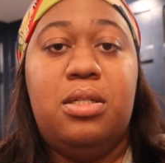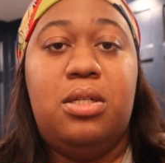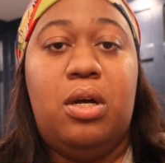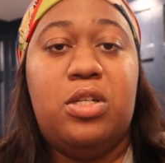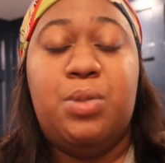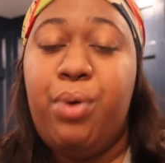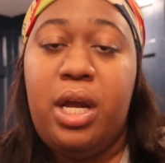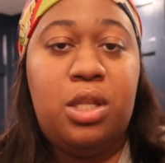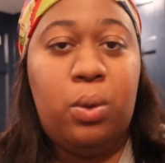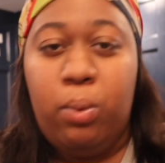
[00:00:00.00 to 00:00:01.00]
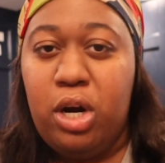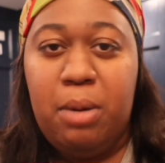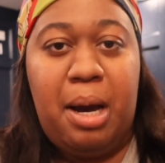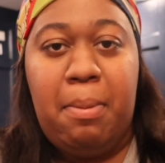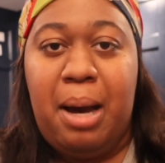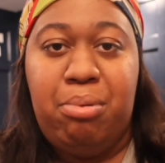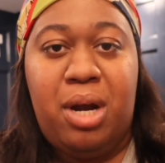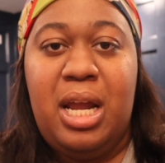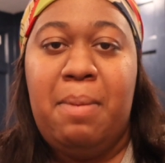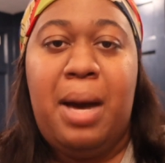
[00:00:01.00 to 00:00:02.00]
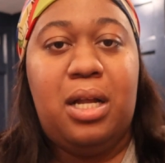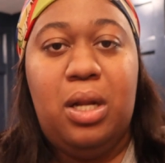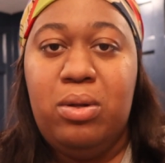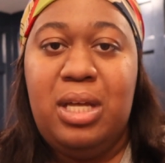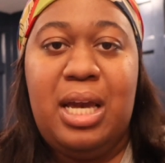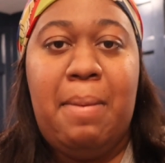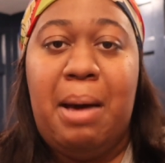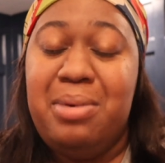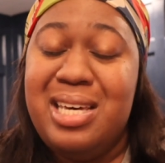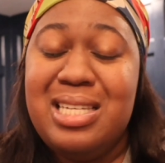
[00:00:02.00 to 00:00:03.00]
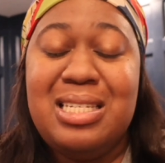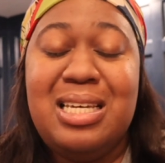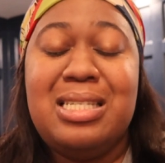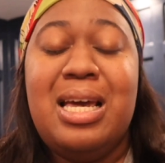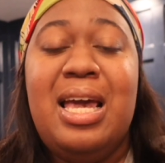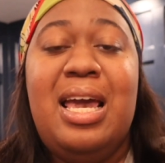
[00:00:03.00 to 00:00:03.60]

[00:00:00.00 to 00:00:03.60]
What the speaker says: you know, spreading the word about my brand and my clothing and my business